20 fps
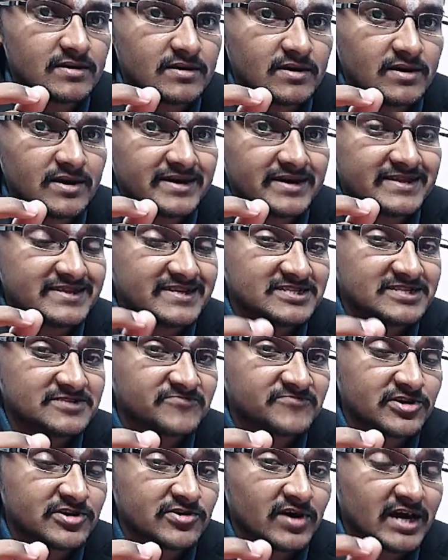In this
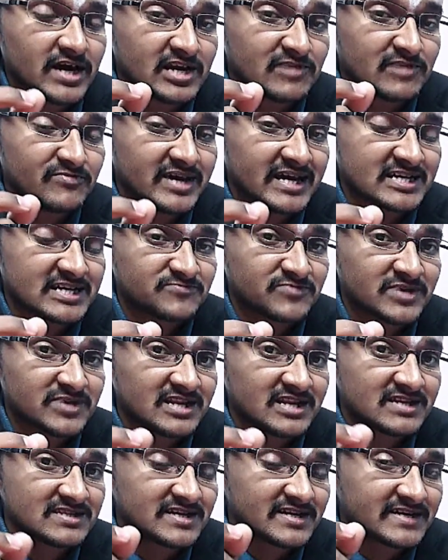video, I will be explaining
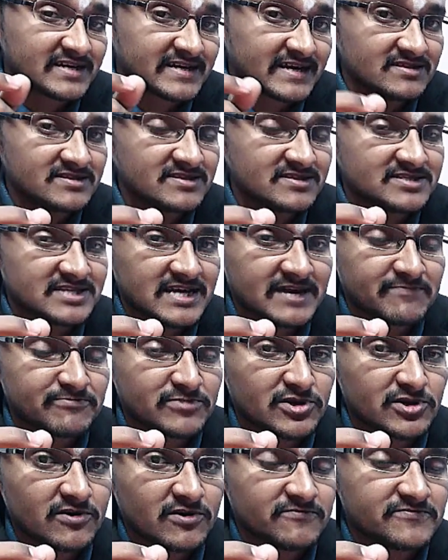the 10th chapter
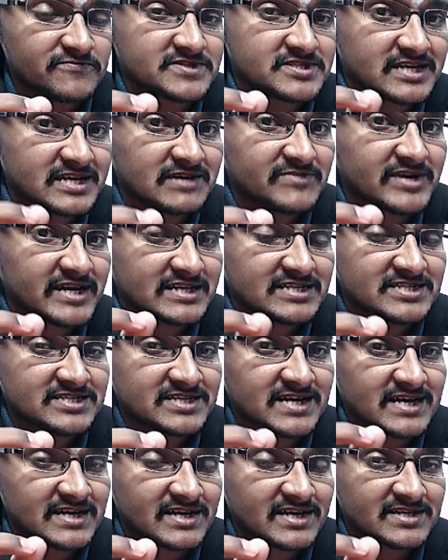of same 8th
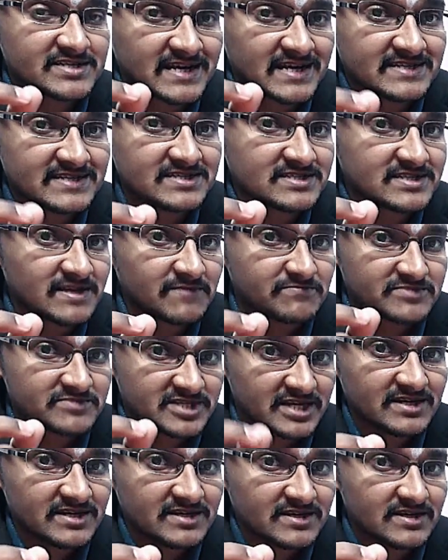standard science
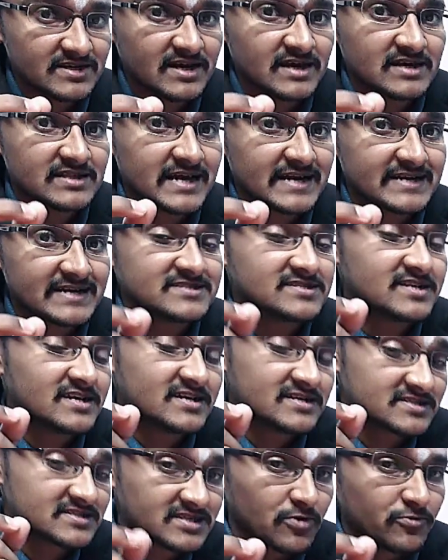subject, that is
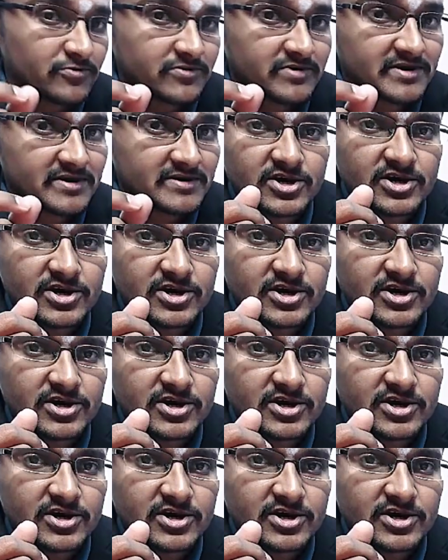sound.